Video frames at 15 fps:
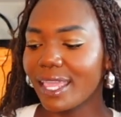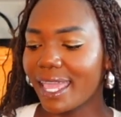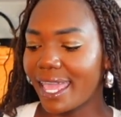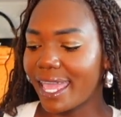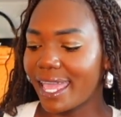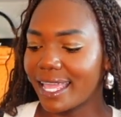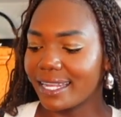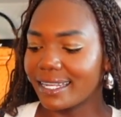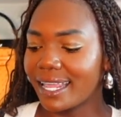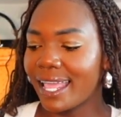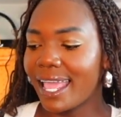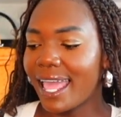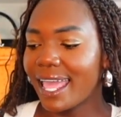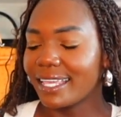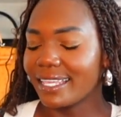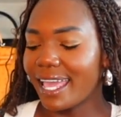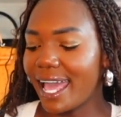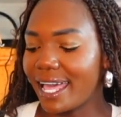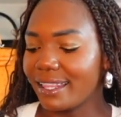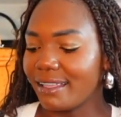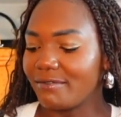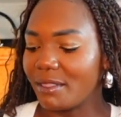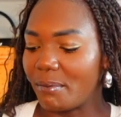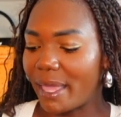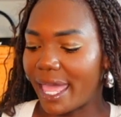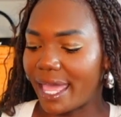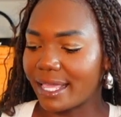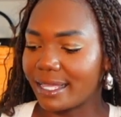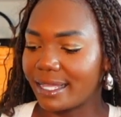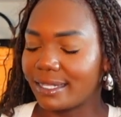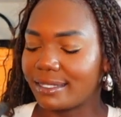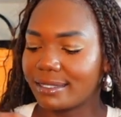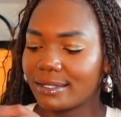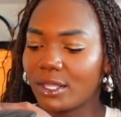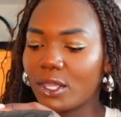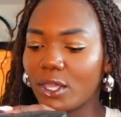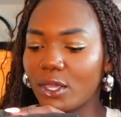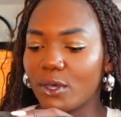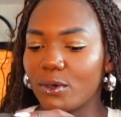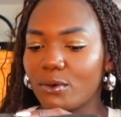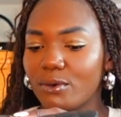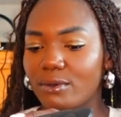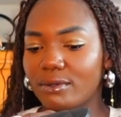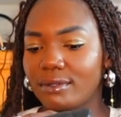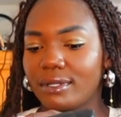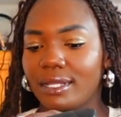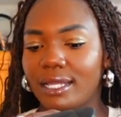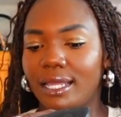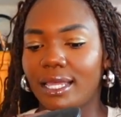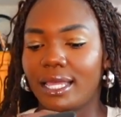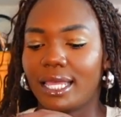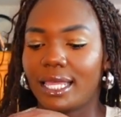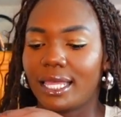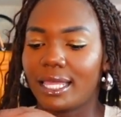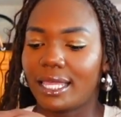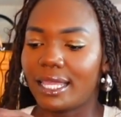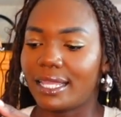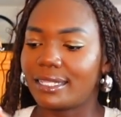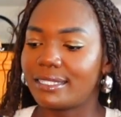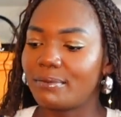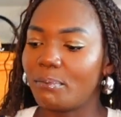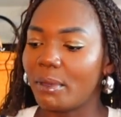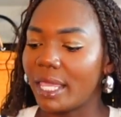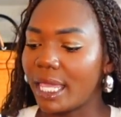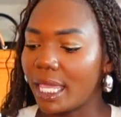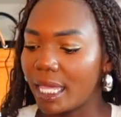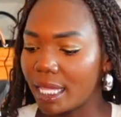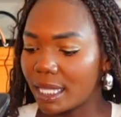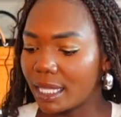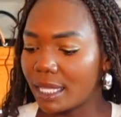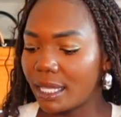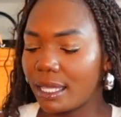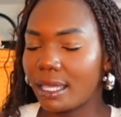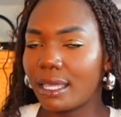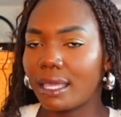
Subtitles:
And yeah, I love the bag. It's cute, it's big.